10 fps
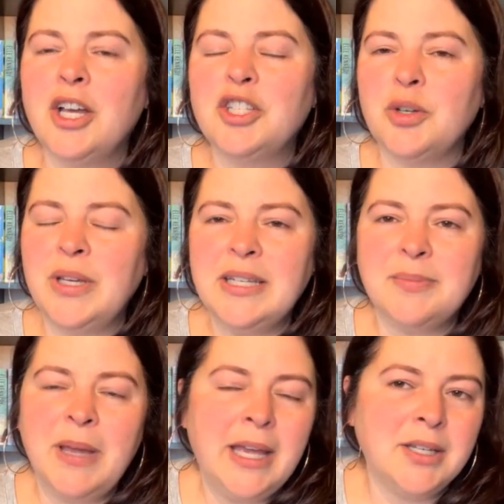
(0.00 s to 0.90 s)
So
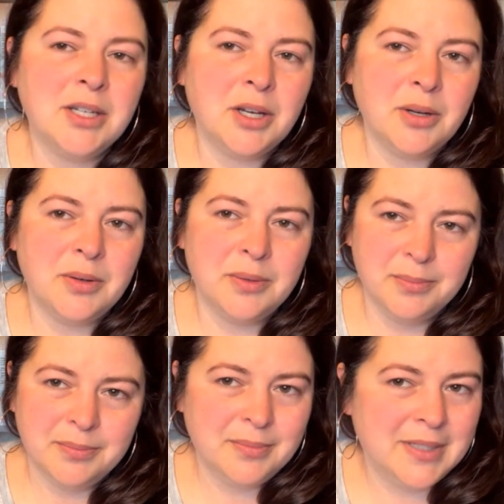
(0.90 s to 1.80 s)
he's paid to go
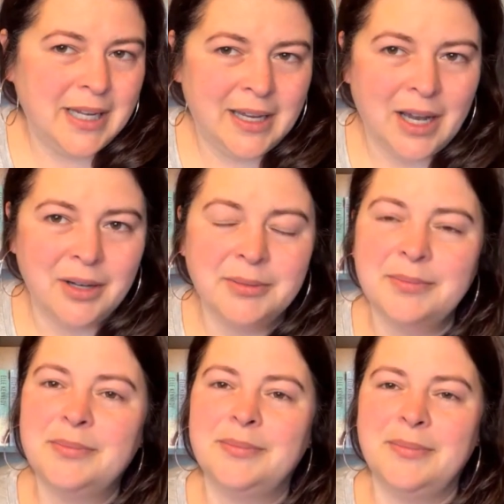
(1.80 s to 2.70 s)
take out
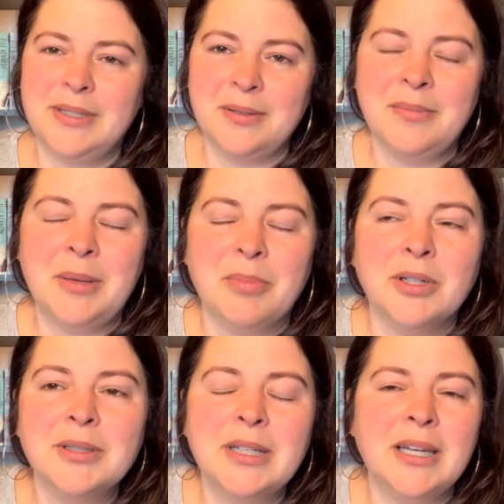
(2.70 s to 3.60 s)
some
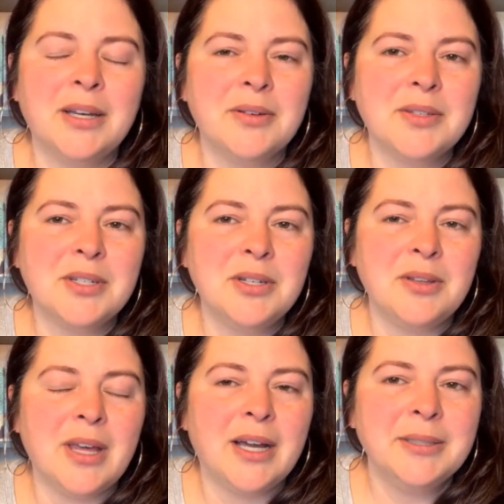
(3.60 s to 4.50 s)
people, and he goes to
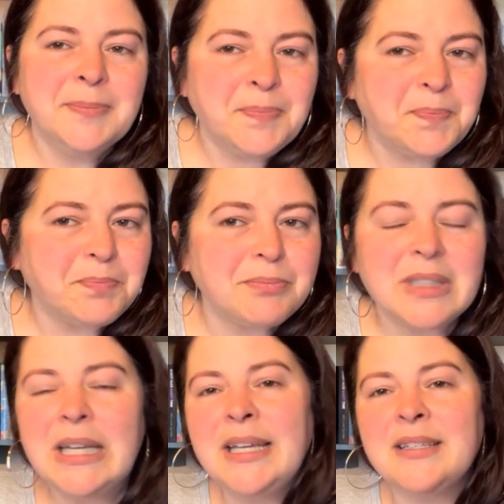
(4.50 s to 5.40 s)
do that.
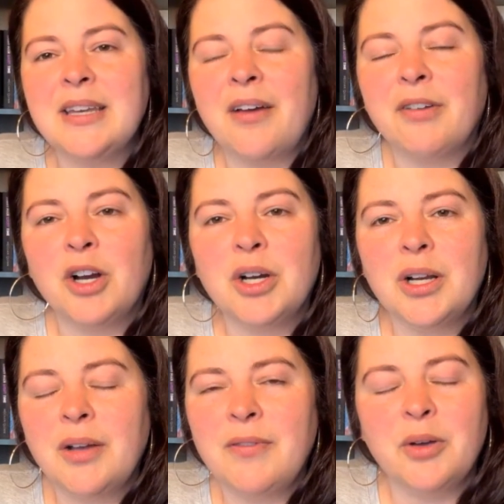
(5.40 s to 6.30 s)
He's
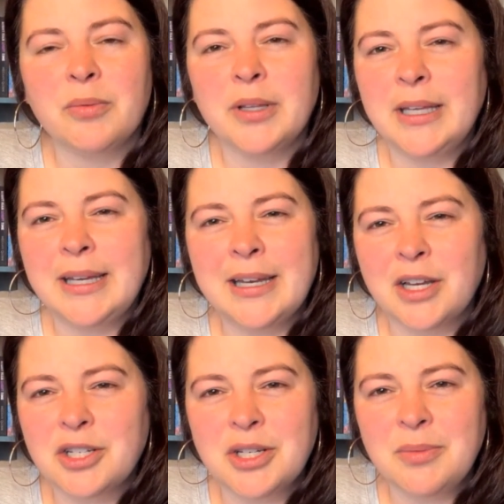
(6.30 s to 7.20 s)
never felt really
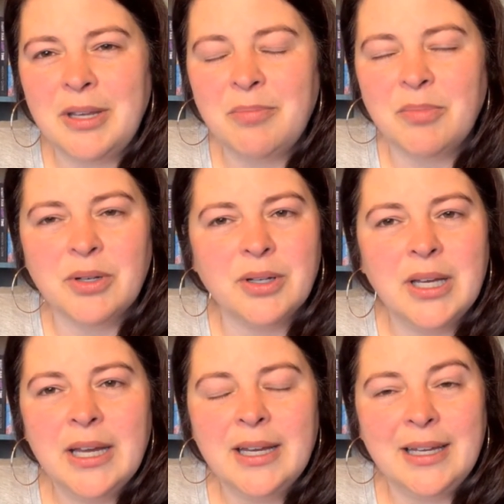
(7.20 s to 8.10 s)
connection to
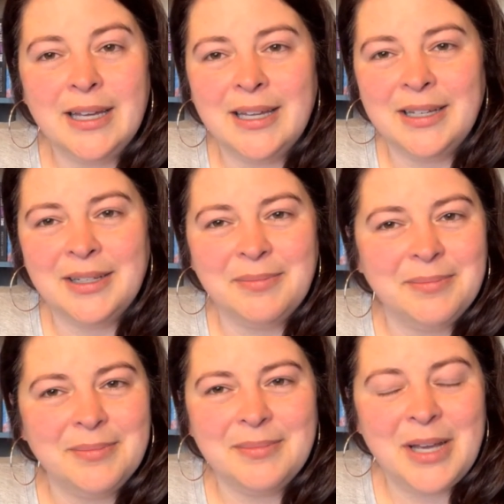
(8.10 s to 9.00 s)
people, and
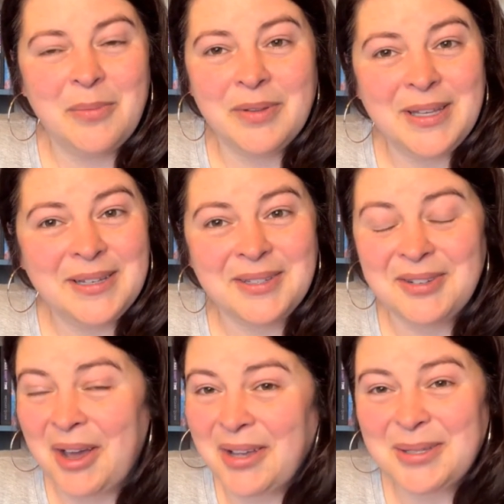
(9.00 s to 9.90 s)
empathy is
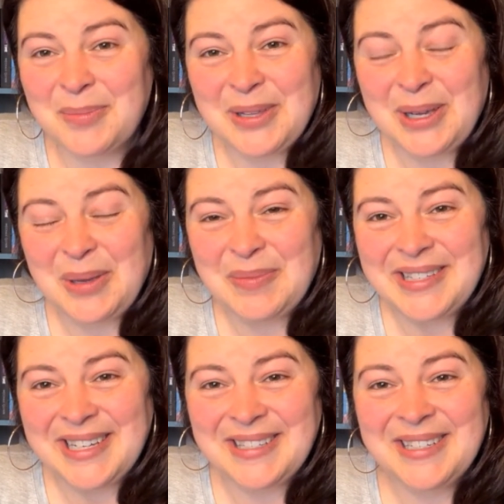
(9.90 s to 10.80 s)
not something he
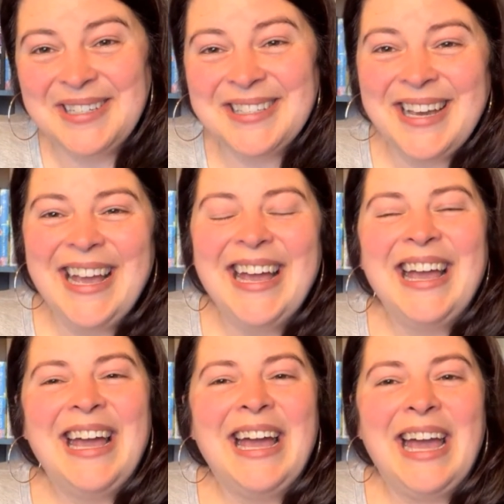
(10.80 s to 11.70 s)
possesses.
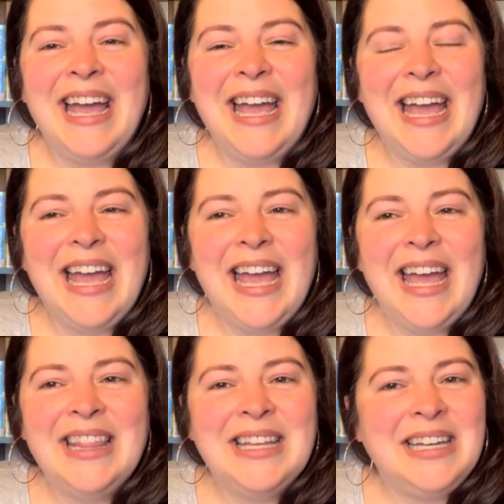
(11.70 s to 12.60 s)

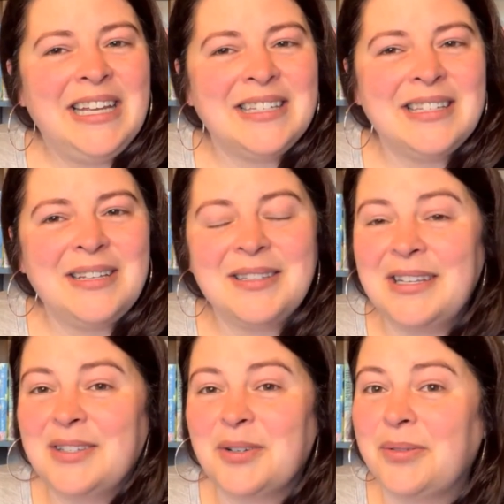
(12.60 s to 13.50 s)
And then he sees
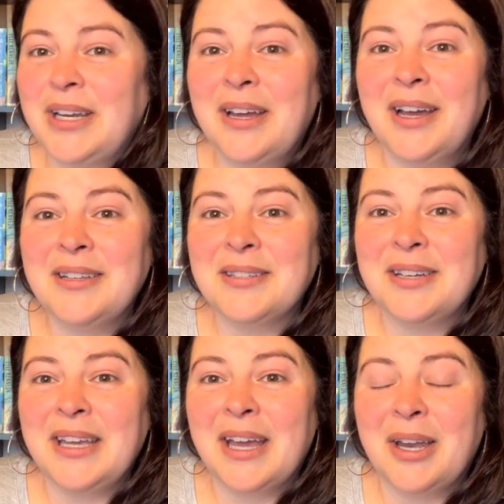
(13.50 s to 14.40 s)
these green eyes
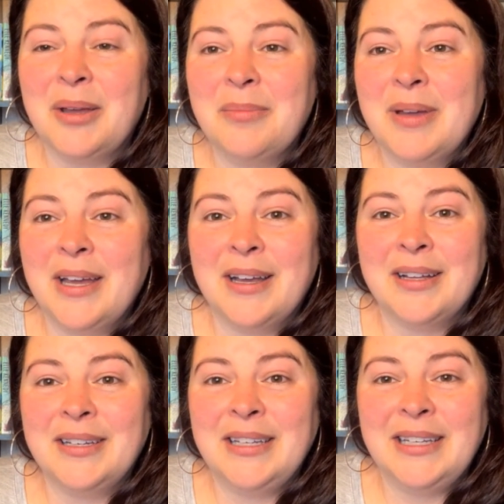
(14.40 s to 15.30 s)
looking at him,
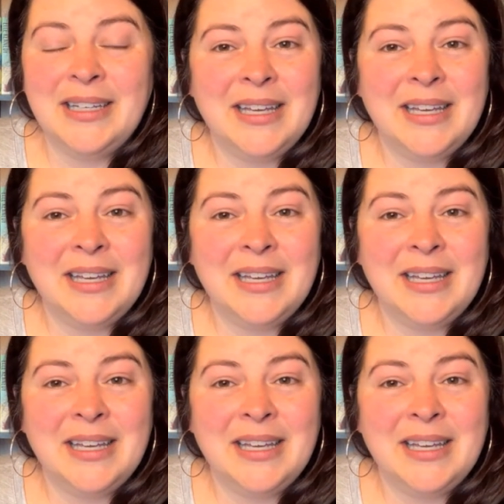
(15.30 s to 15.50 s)
and he